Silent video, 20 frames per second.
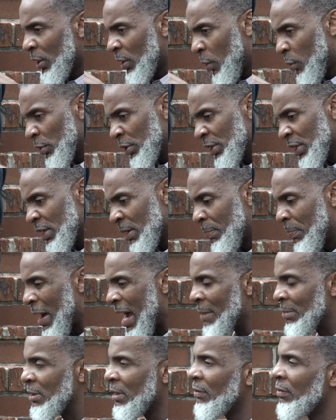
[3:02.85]
coating in the
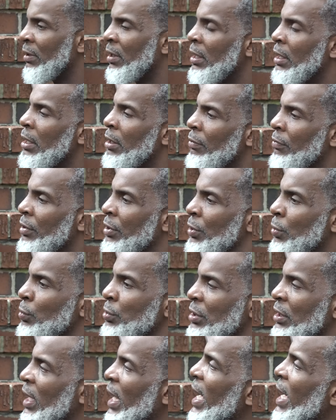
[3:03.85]
pipe to
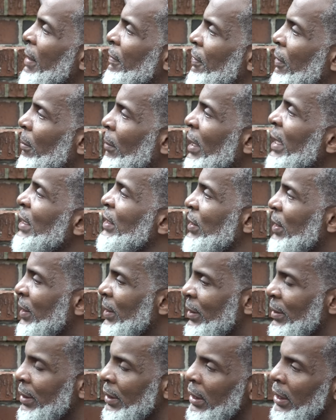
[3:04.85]
reduce lead from
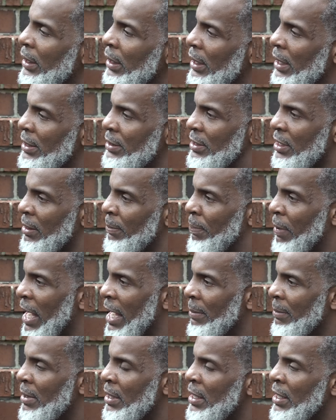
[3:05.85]
leaching into the
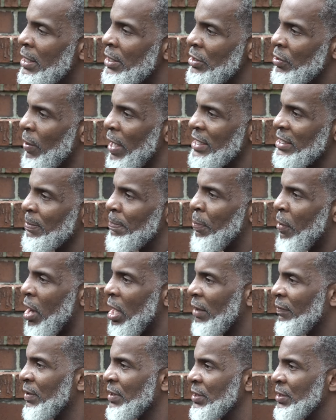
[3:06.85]
pipe. So as a
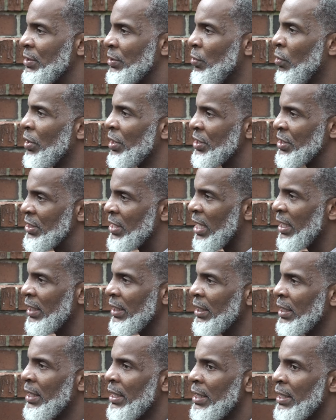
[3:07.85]
part of us doing a
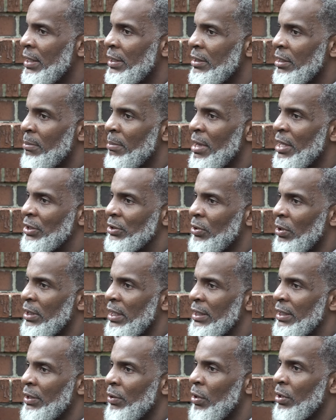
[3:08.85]
study to make sure
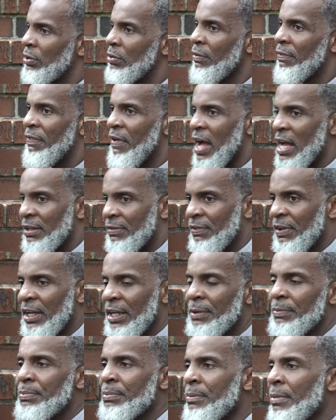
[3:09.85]
that the
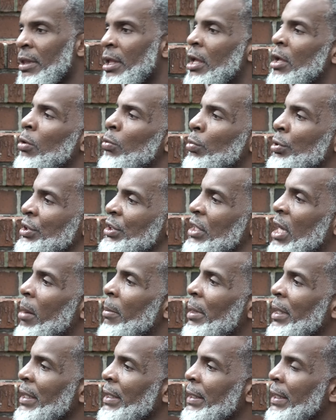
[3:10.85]
orthophosphate was
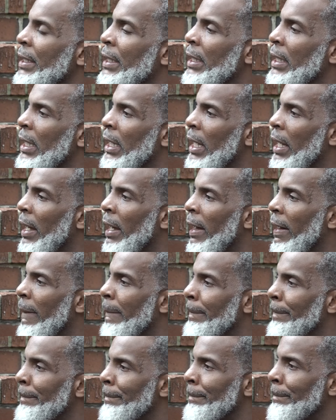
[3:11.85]
coming
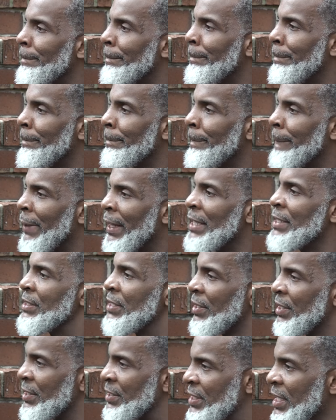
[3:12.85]
um,
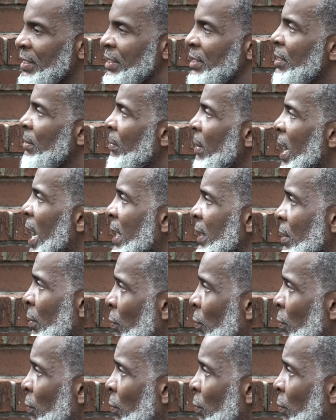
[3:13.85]
into the system at